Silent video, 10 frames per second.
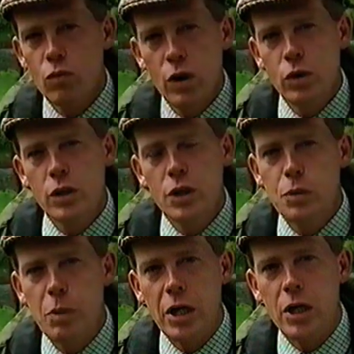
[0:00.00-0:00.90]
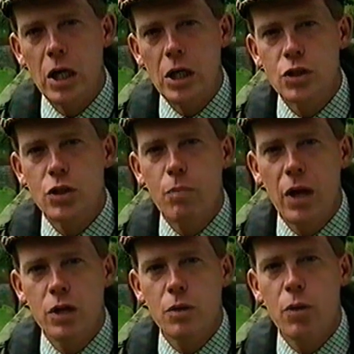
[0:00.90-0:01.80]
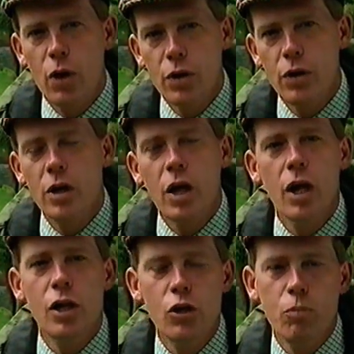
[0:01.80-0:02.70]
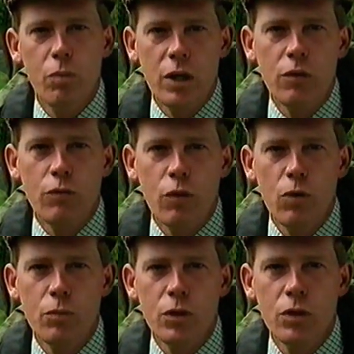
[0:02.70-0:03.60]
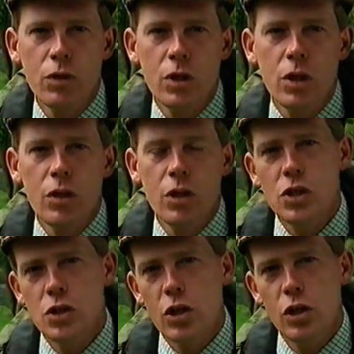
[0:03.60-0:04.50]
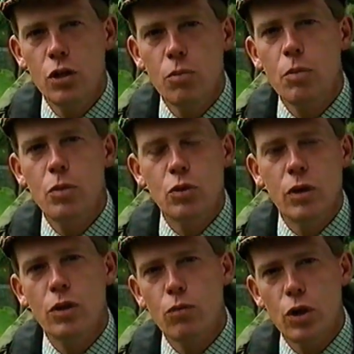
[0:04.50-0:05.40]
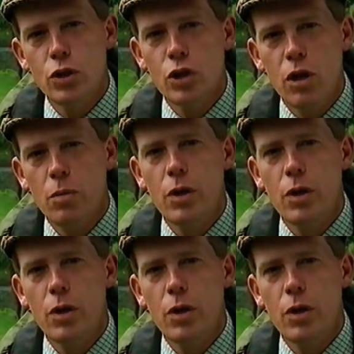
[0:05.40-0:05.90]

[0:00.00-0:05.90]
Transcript: roll and spey casts depend upon a loop being formed. This is a loop between the rod top